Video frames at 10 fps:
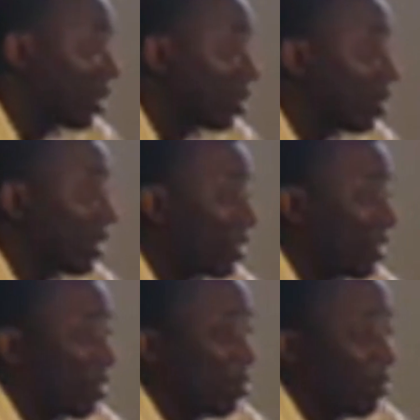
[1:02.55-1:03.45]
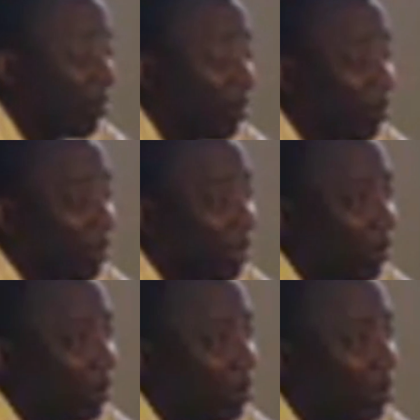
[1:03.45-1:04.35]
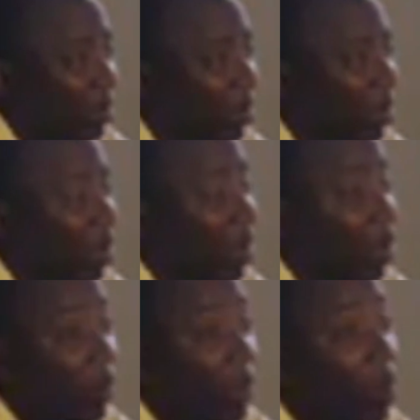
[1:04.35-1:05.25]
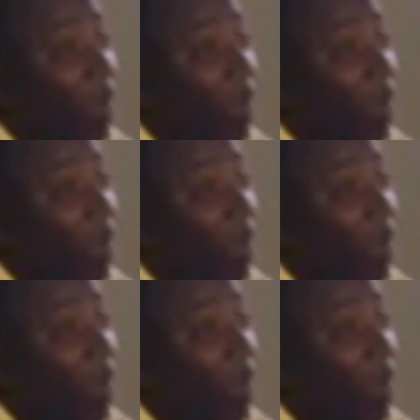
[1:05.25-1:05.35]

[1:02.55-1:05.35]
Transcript: that don't necessarily conform with ours. So we